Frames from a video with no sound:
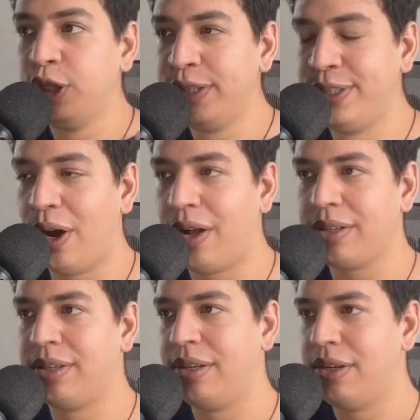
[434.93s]

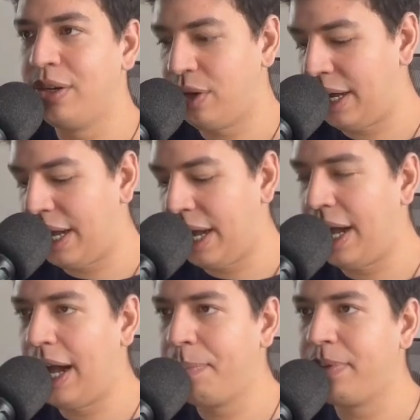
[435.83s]
don't
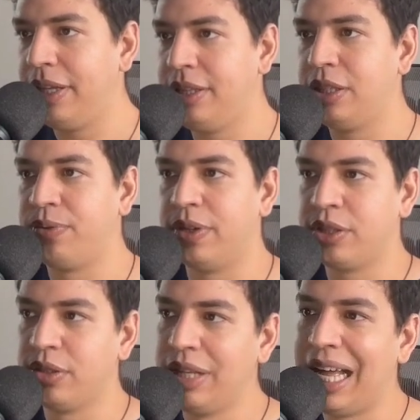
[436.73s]
update this
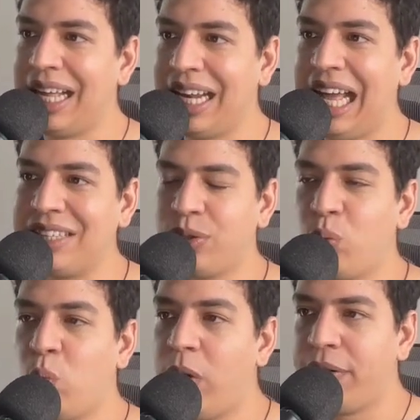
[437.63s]
function unless
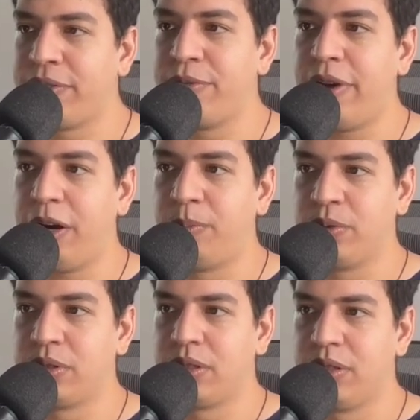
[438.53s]
one of the
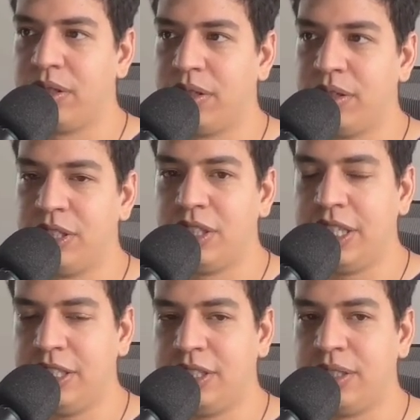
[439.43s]
variables
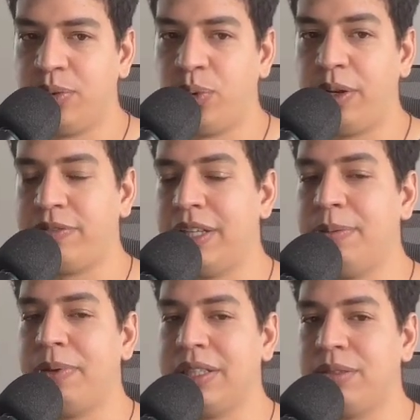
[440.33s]
change, one of the
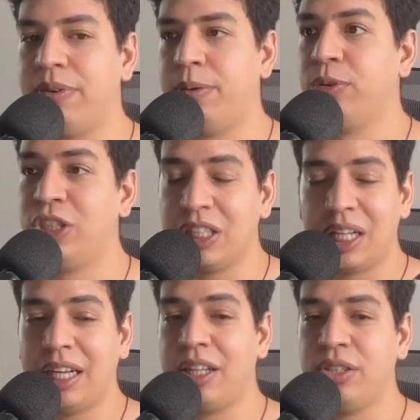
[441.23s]
dependency variables, just
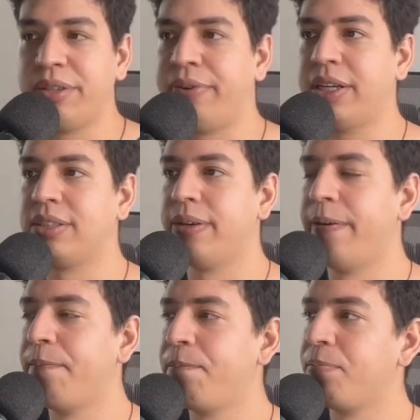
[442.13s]
like the use effect.
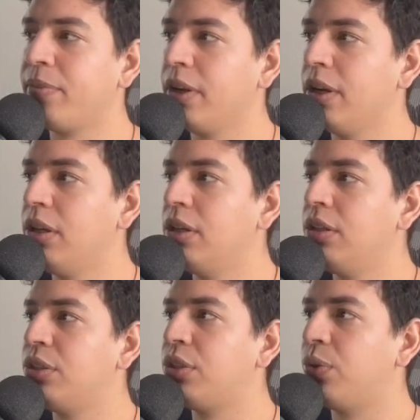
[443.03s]

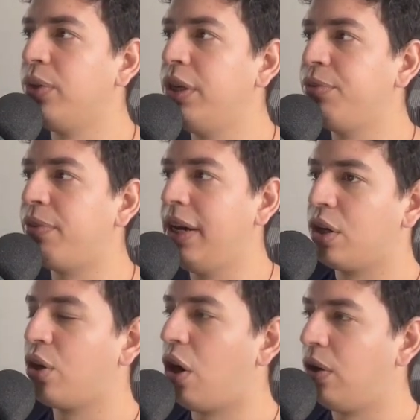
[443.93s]
So if I
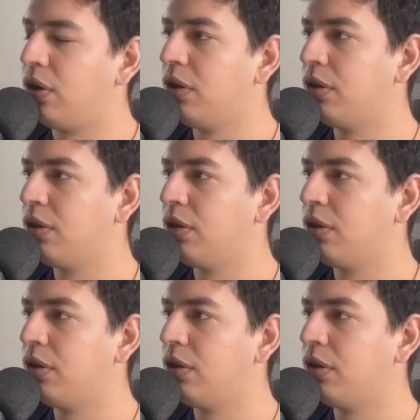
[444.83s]
call